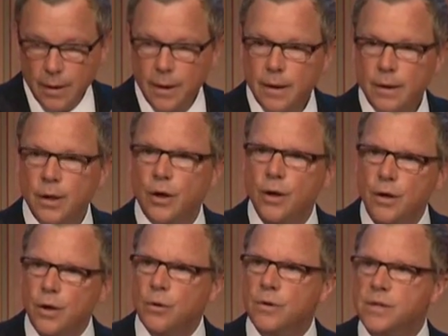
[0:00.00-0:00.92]
The good
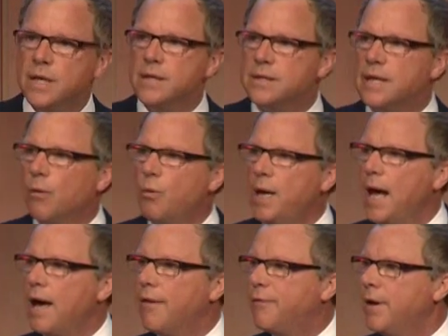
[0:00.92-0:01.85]
news is that we
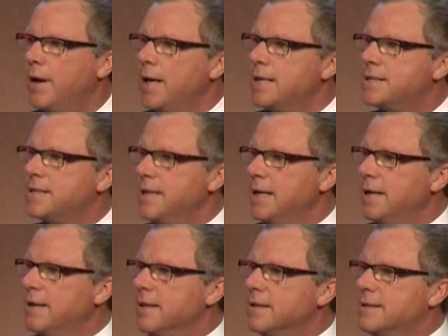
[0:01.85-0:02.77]
have
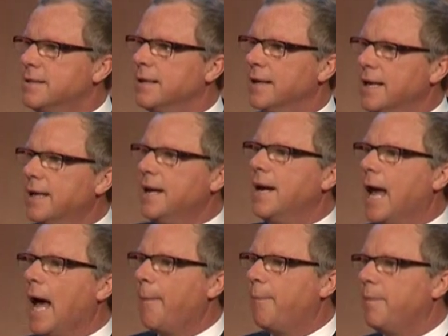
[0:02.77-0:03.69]
seen this delinking
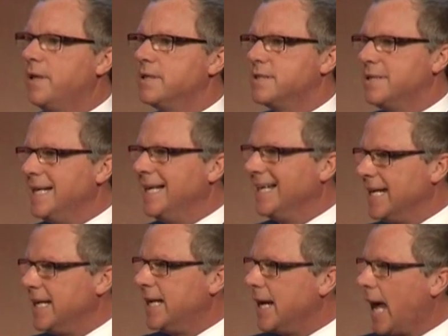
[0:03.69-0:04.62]

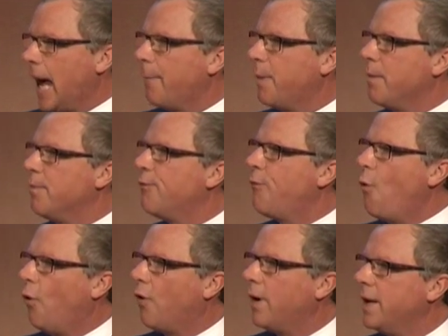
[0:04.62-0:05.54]
happen
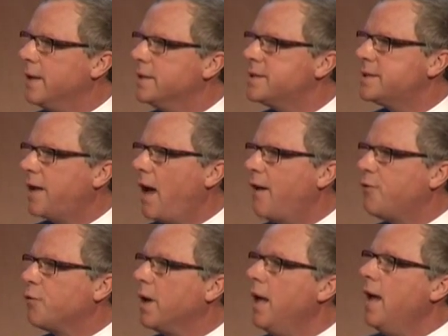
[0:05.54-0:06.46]
before in
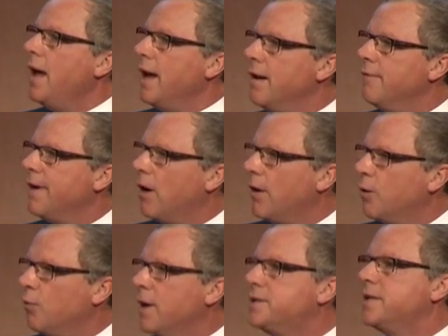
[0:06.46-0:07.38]
Saskatchewan in very
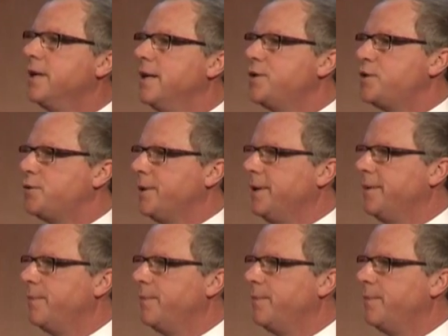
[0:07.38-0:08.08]
recent history.